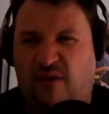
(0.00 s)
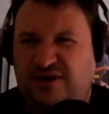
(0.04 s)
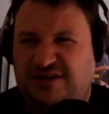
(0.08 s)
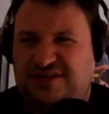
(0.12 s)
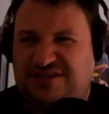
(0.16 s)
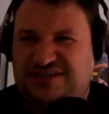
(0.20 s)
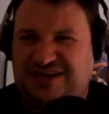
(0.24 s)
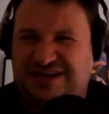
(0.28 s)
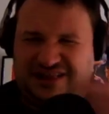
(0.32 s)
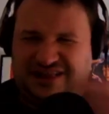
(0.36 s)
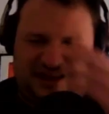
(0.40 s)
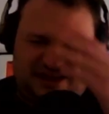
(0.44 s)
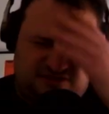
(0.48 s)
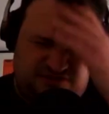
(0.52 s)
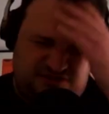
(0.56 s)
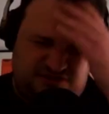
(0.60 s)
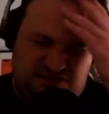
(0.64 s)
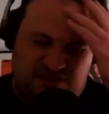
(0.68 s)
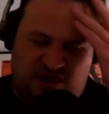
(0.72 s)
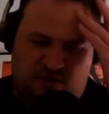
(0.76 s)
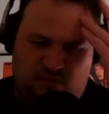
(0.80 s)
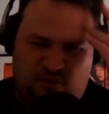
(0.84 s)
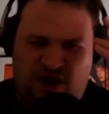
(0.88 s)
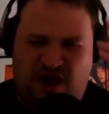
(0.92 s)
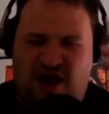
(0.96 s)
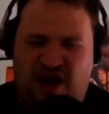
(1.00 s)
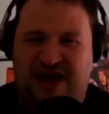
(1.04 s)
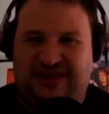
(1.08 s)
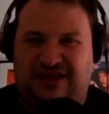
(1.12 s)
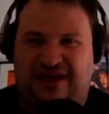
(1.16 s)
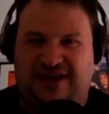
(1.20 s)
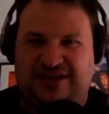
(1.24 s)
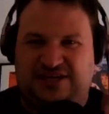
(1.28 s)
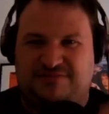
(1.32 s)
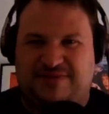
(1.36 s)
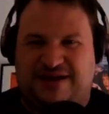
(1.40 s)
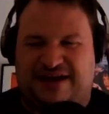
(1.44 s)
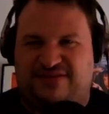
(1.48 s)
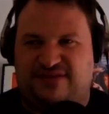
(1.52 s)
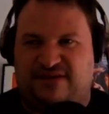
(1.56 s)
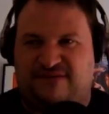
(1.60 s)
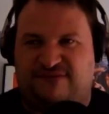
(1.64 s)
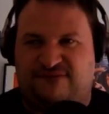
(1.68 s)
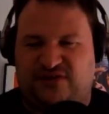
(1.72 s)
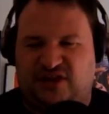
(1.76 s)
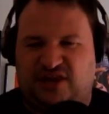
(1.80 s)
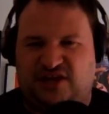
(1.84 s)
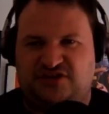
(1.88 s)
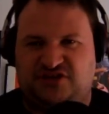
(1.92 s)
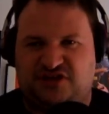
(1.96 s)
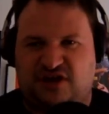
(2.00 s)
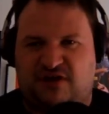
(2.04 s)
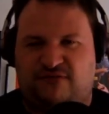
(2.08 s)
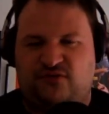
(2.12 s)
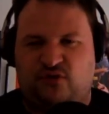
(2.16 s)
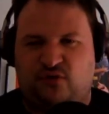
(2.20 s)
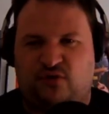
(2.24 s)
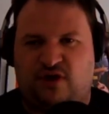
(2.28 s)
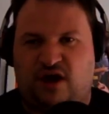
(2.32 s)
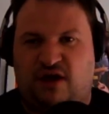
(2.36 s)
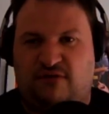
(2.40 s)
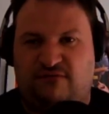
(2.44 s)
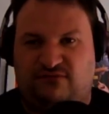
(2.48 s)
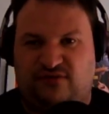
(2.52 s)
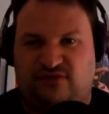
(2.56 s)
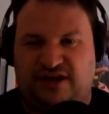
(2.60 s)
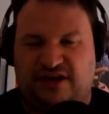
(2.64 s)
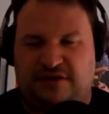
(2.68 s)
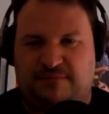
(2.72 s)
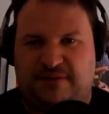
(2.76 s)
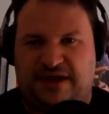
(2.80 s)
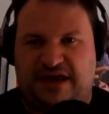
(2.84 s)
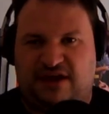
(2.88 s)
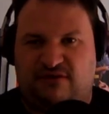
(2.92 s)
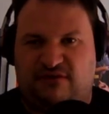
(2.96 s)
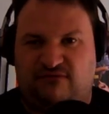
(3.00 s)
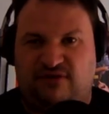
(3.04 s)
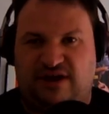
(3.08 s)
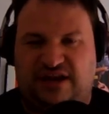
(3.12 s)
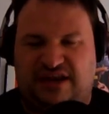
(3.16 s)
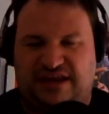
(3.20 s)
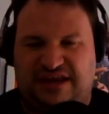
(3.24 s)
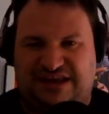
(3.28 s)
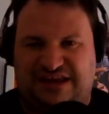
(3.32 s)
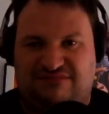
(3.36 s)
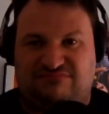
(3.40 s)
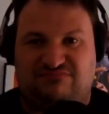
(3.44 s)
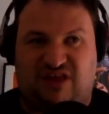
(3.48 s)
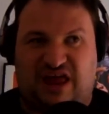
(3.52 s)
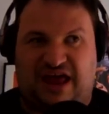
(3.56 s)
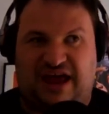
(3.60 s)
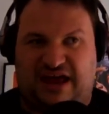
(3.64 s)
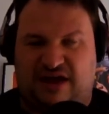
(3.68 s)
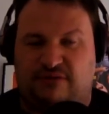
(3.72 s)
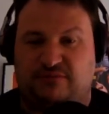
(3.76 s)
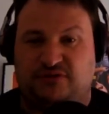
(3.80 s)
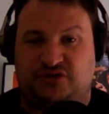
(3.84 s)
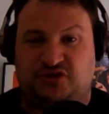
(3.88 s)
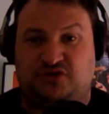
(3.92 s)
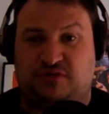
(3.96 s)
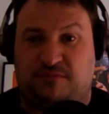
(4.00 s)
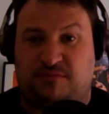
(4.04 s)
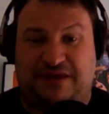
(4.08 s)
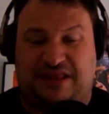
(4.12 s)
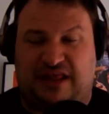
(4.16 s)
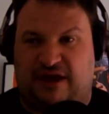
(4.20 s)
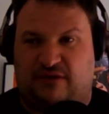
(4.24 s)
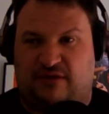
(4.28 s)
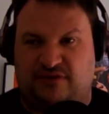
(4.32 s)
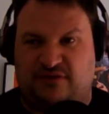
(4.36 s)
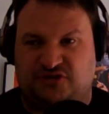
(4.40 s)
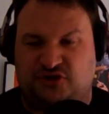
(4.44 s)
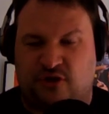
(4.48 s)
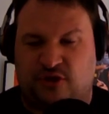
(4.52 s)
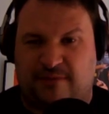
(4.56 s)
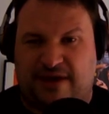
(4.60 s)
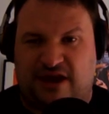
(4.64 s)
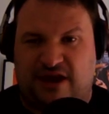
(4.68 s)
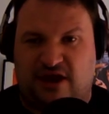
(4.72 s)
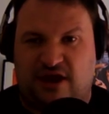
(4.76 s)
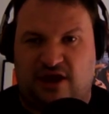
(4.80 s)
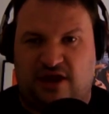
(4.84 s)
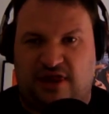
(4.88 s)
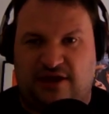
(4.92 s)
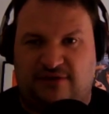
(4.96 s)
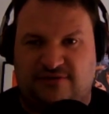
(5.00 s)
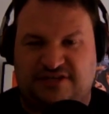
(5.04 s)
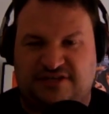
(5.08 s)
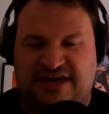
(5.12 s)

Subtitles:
want to say like what I liked about the philosophical conflict being really like I was a bit like I was talking about earlier.